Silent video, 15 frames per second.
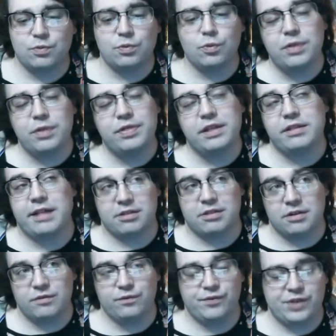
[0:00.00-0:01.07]
one thing that's
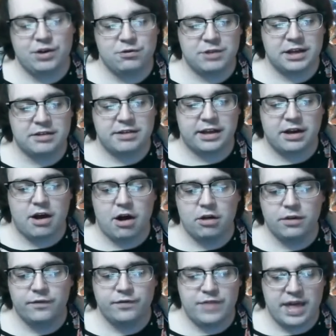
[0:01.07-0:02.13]
confusing is that
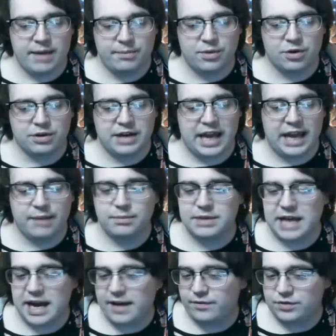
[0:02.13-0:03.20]
all of them are named
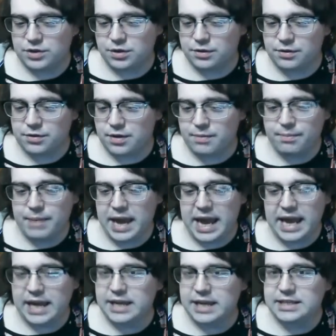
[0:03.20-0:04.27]
after some
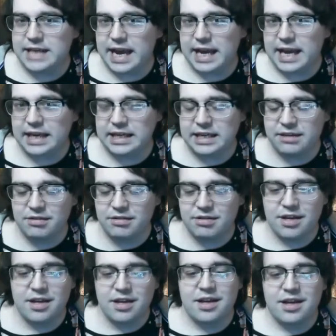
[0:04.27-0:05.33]
pagan deities.
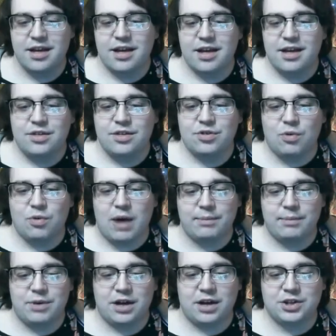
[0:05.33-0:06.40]
So I'm
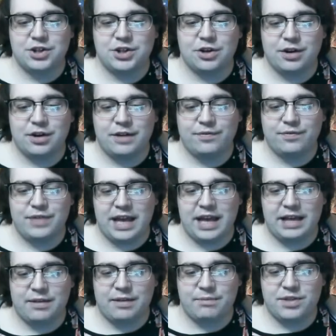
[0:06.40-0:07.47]
not sure if
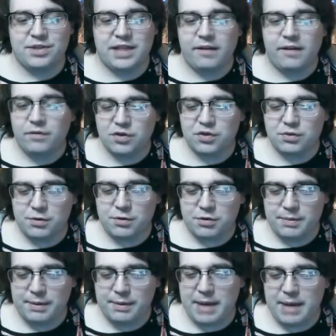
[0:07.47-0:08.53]
they themselves are supposed
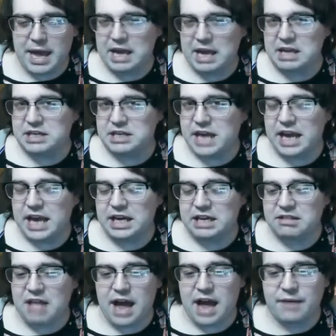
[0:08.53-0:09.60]
pagan
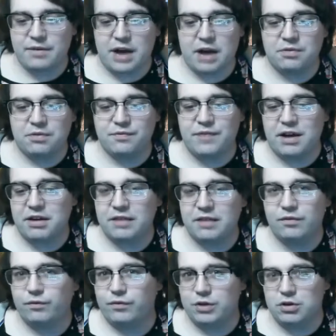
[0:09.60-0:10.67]
deities. I was very
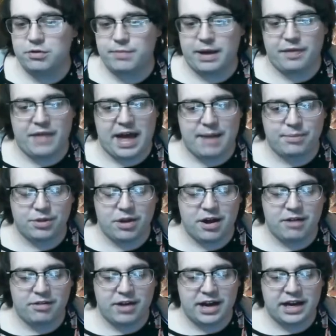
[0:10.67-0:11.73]
confused by that
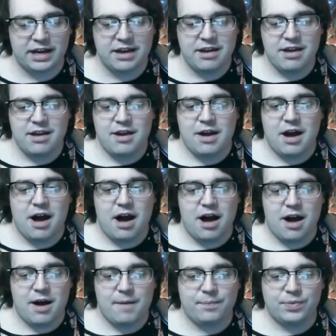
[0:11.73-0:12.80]
plot line.
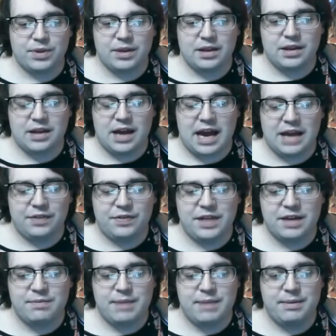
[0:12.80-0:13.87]
I
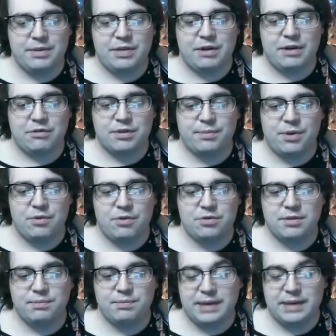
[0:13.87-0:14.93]
think maybe they were supposed
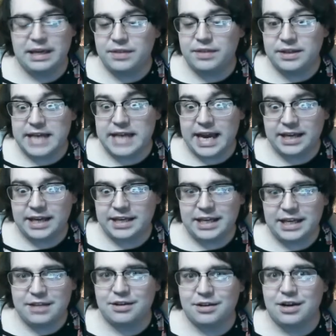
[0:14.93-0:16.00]
to be the
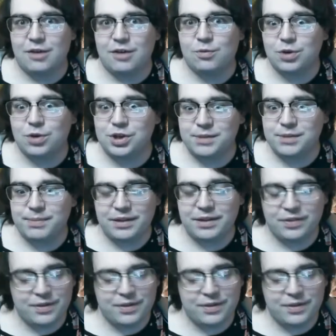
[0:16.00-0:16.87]
deities and not worshiping